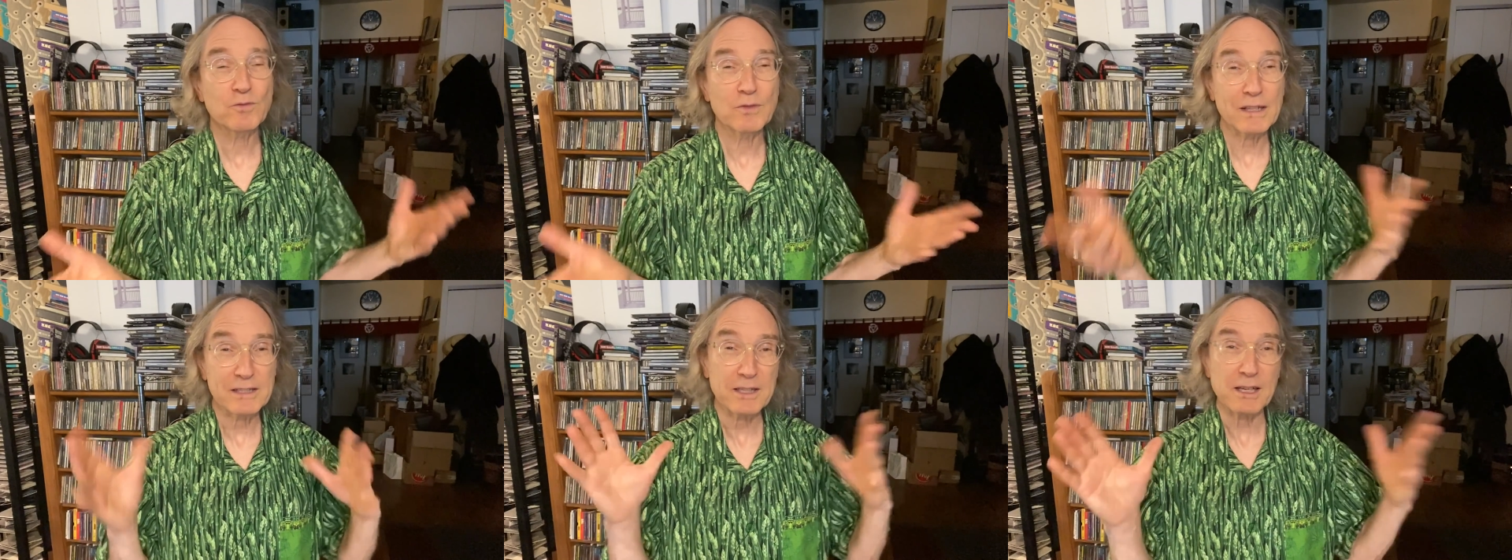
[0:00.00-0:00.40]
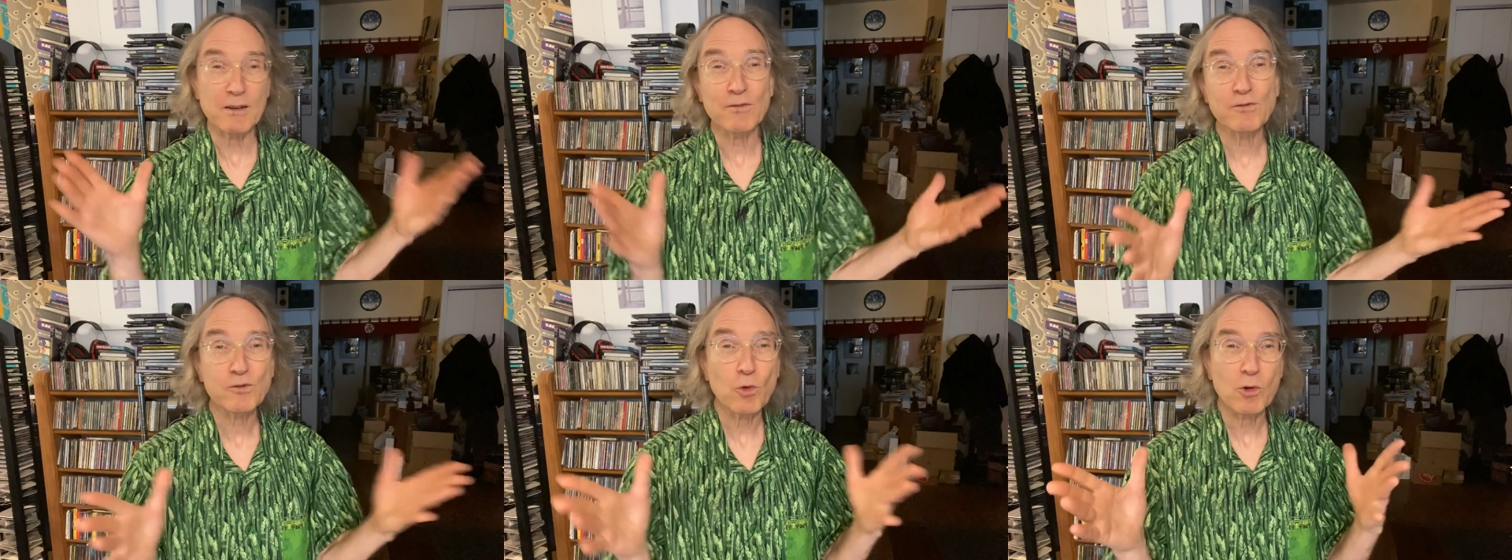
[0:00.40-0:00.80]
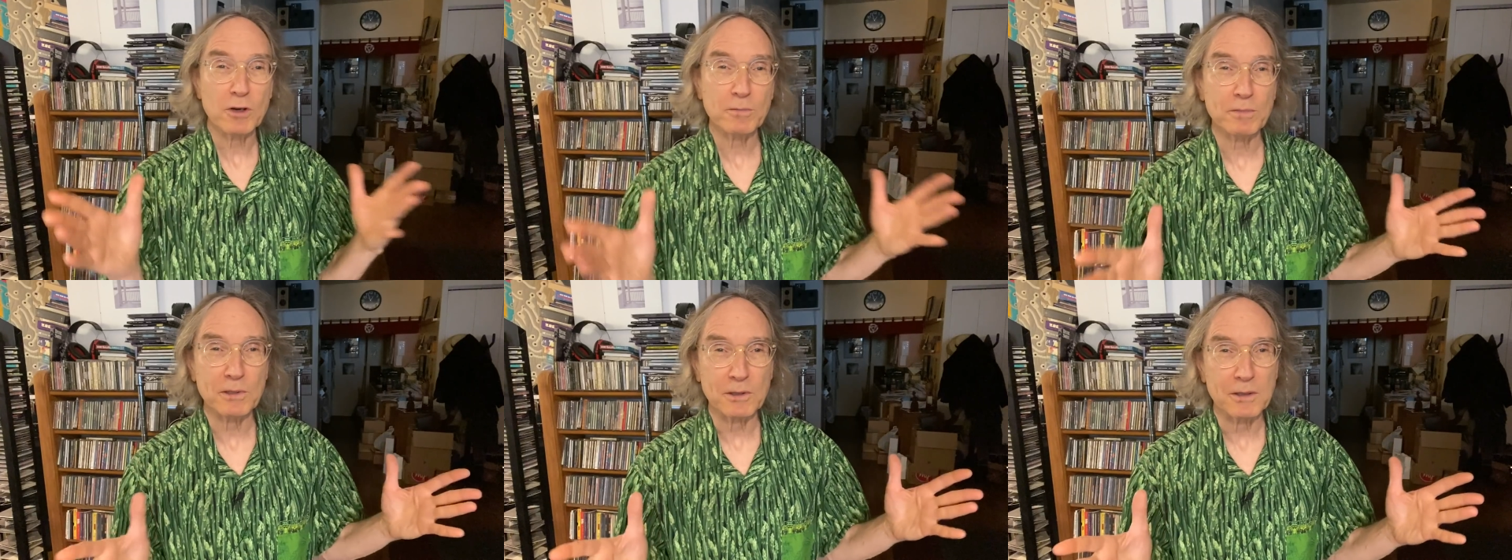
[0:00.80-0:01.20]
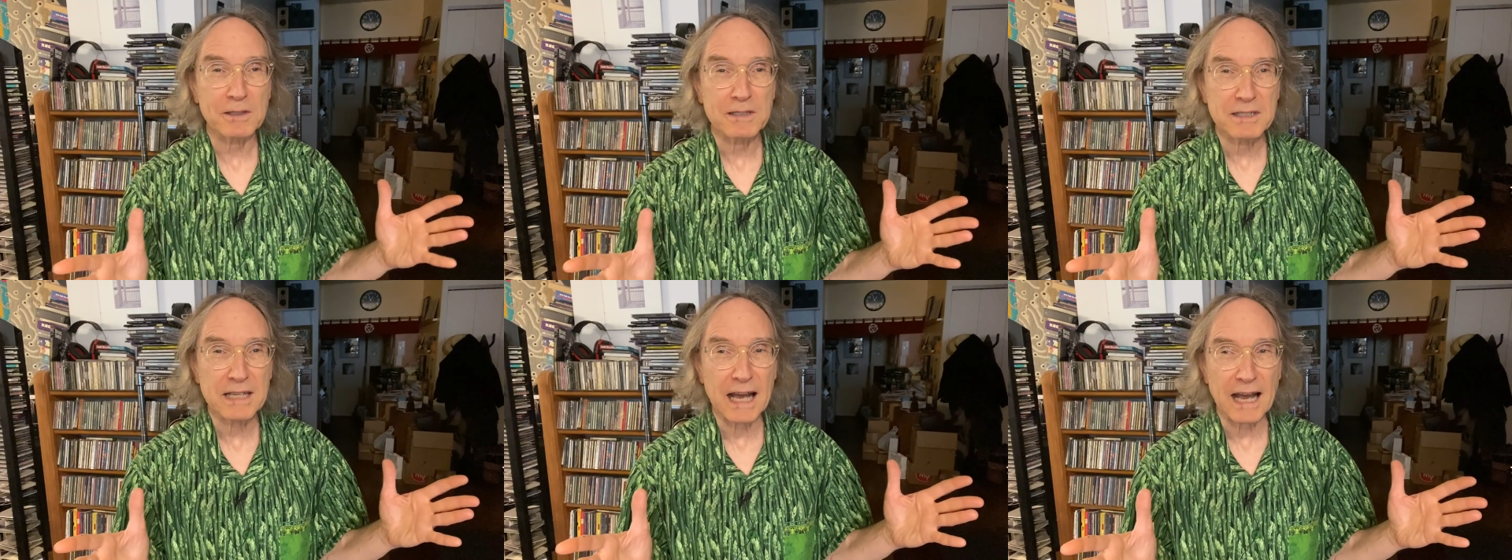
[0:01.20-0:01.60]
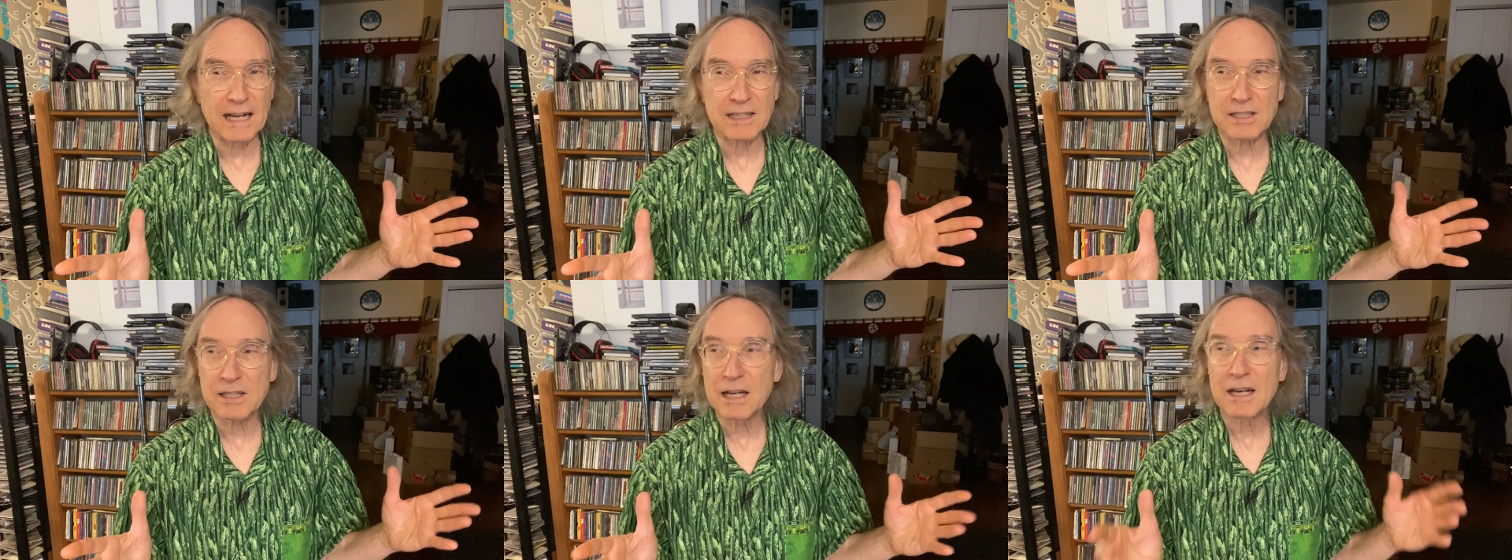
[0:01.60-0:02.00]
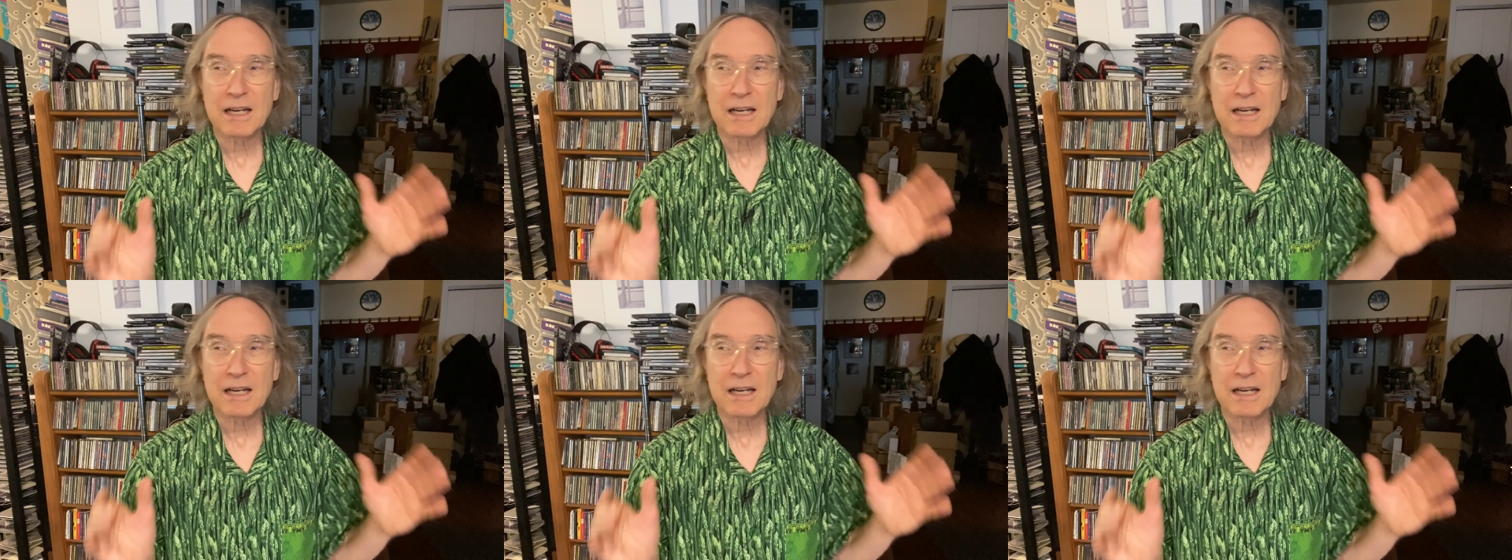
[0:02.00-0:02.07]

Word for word: let's say, affordable DACs.